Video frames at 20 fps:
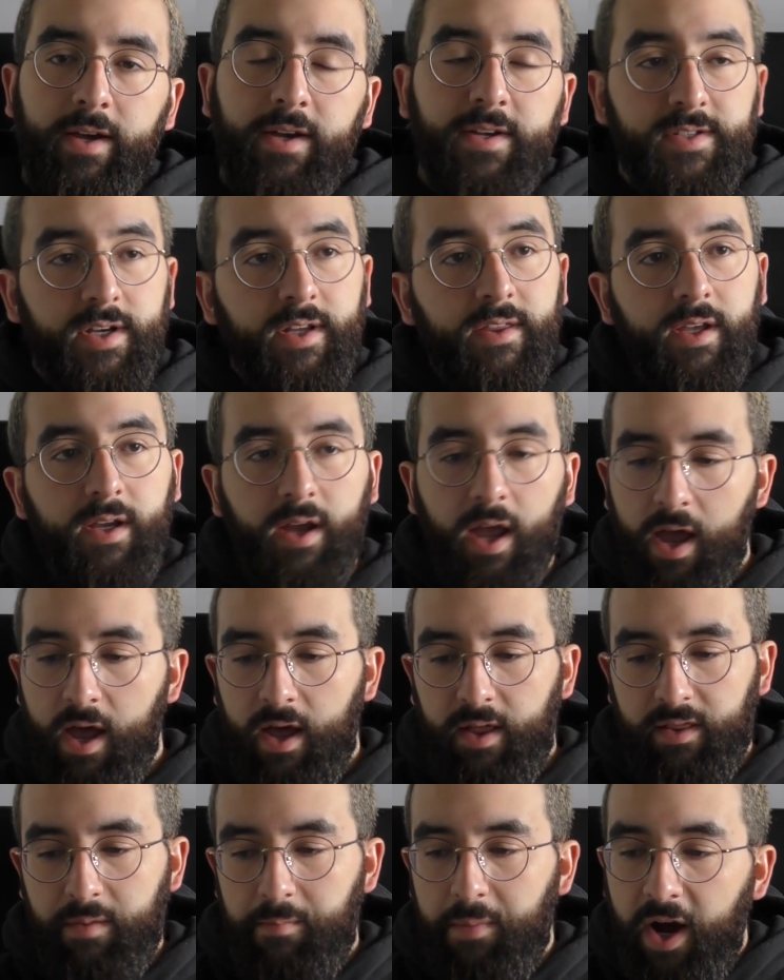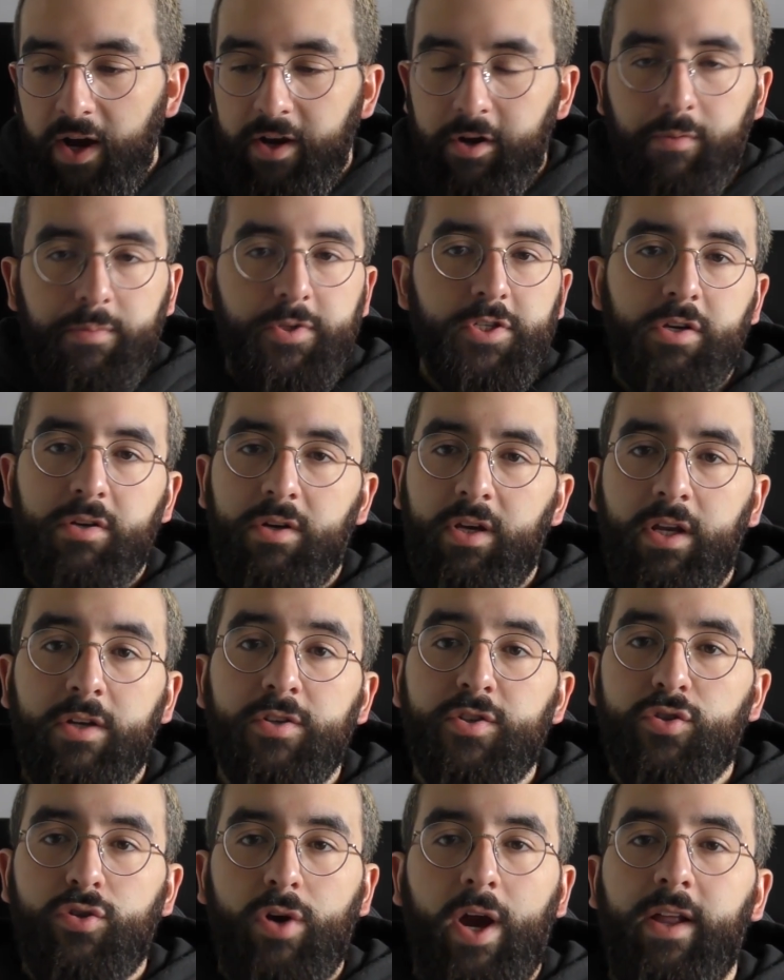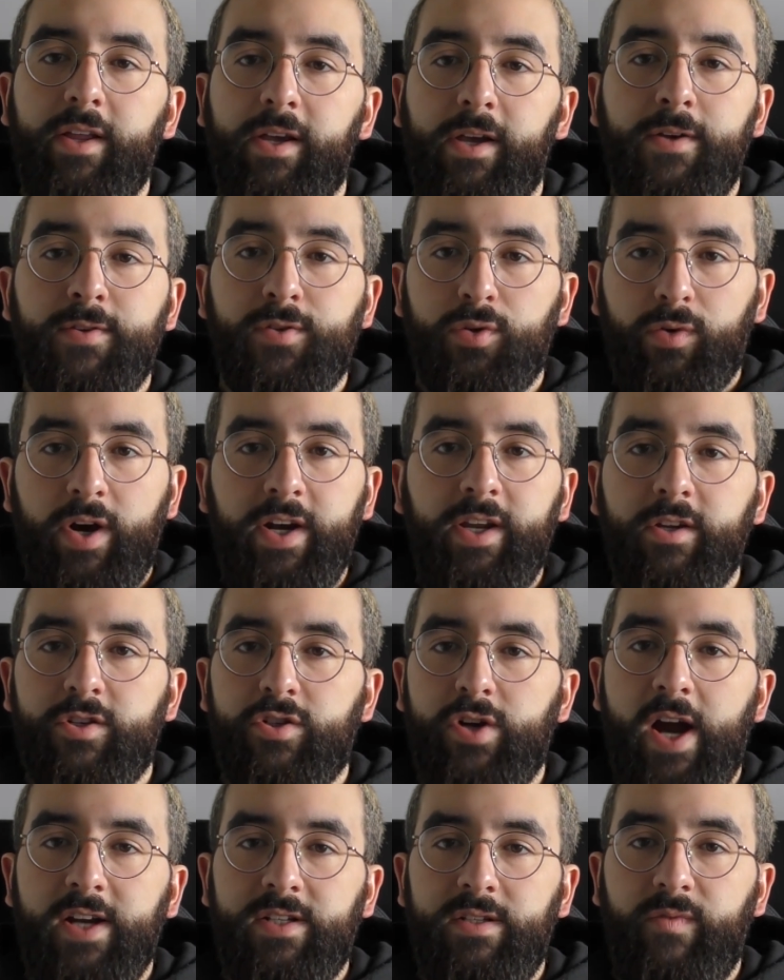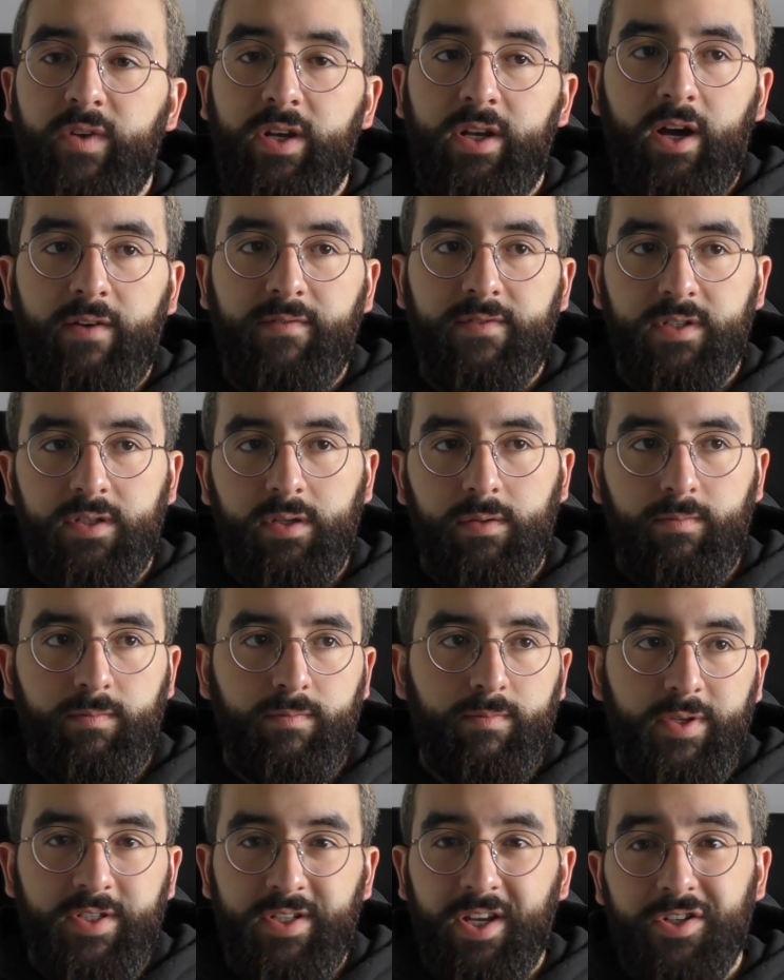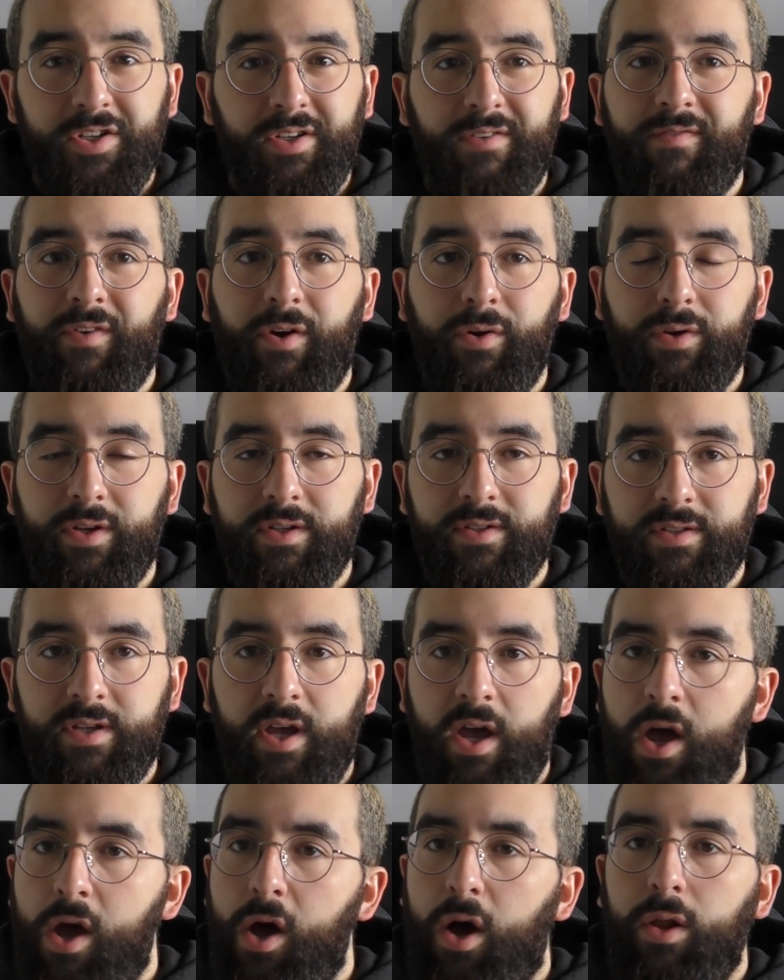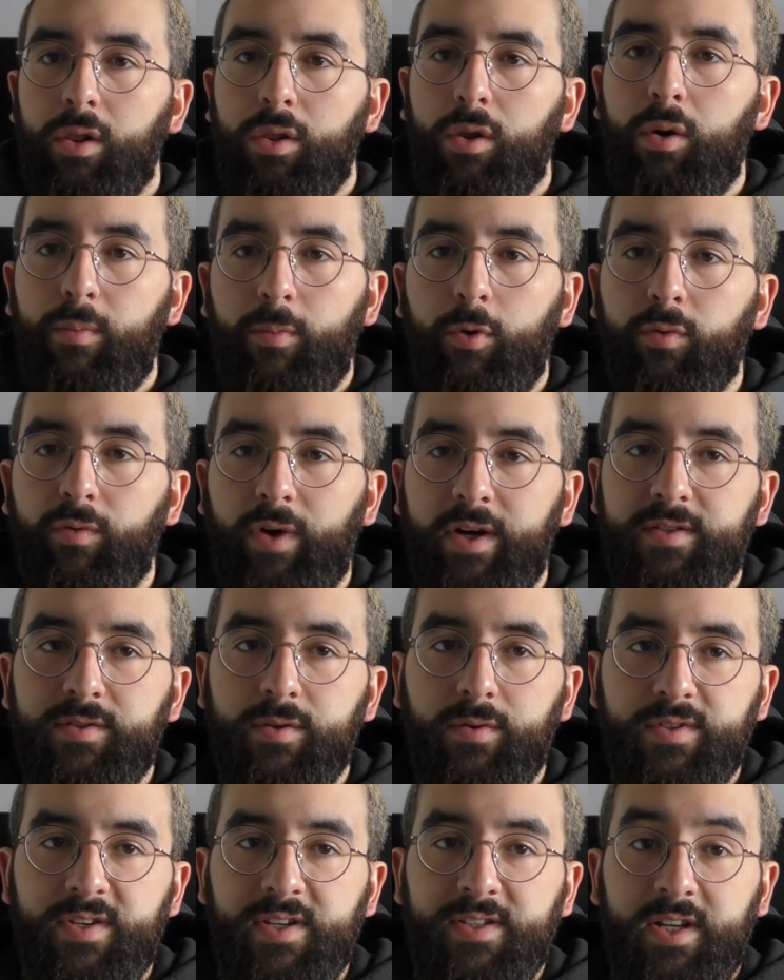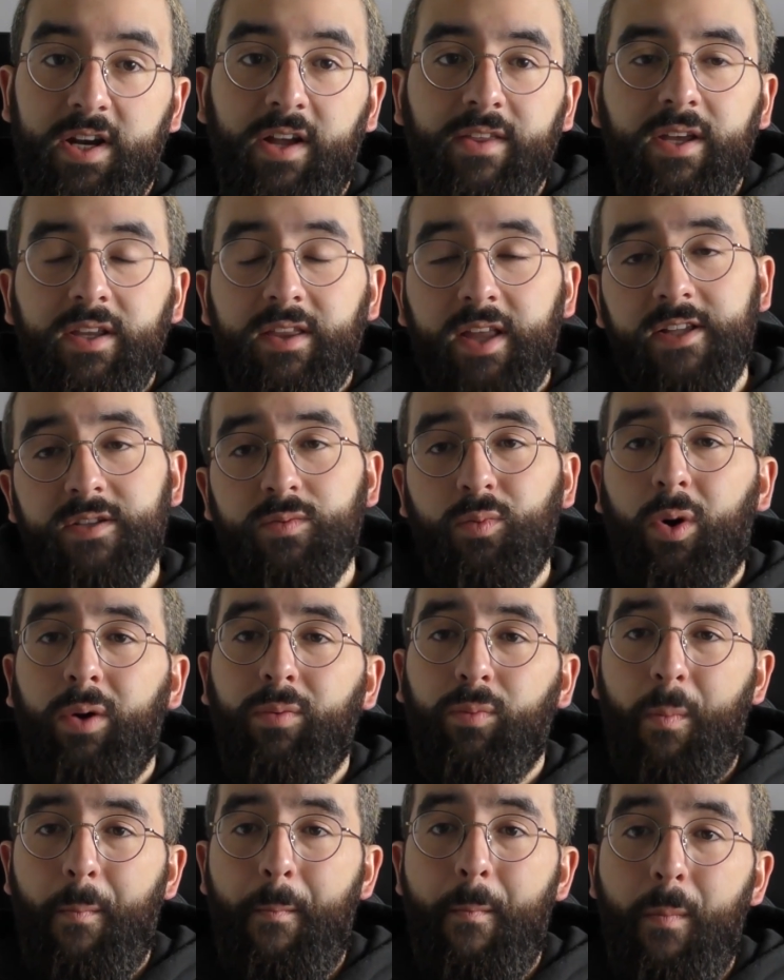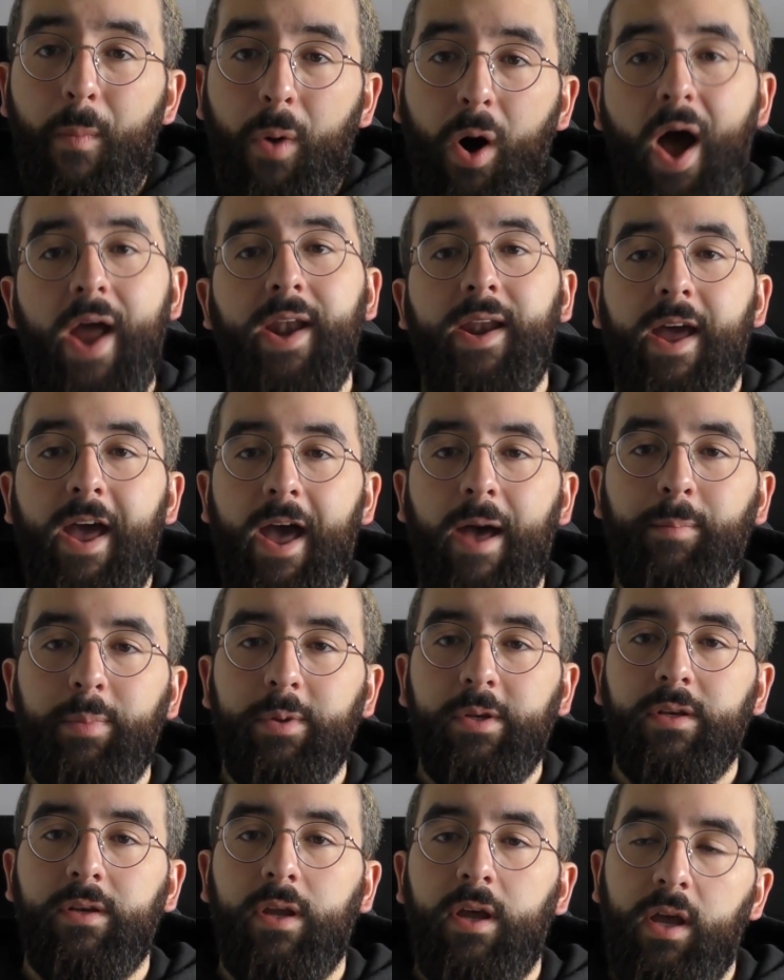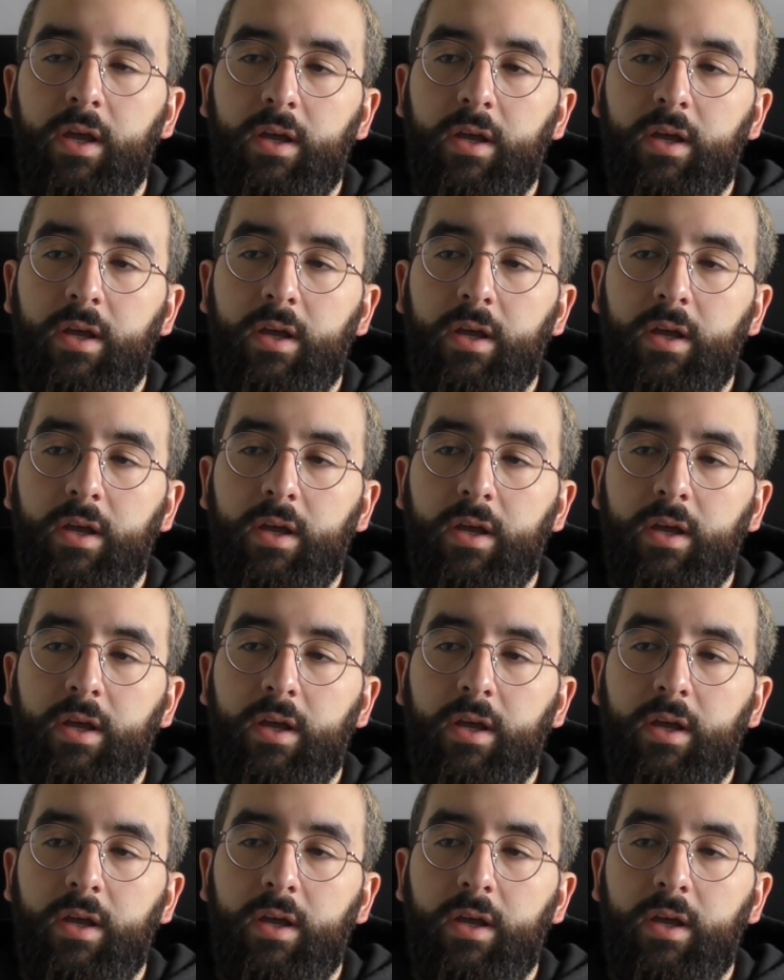Because I think the market opportunity in Australia is already attractive enough to potentially focus a lot more resources, and I think that's what might happen.